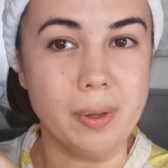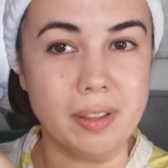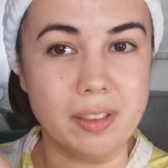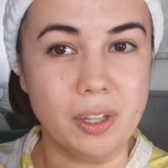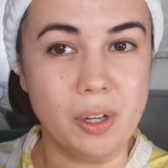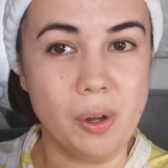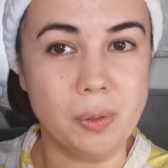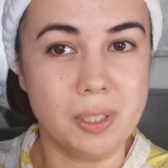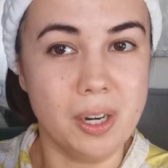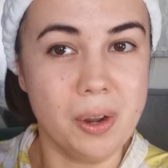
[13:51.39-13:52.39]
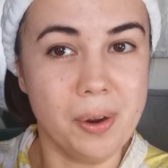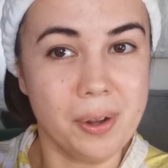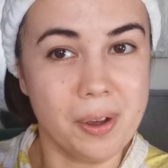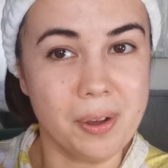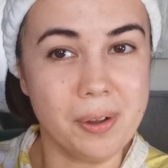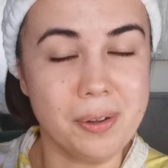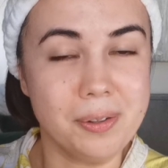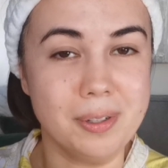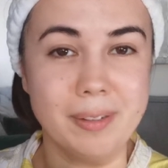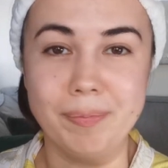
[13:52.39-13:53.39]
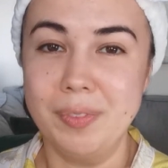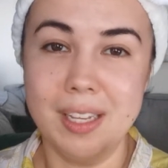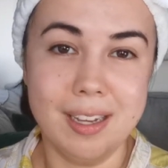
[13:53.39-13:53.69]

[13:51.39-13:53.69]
with the gold logo, and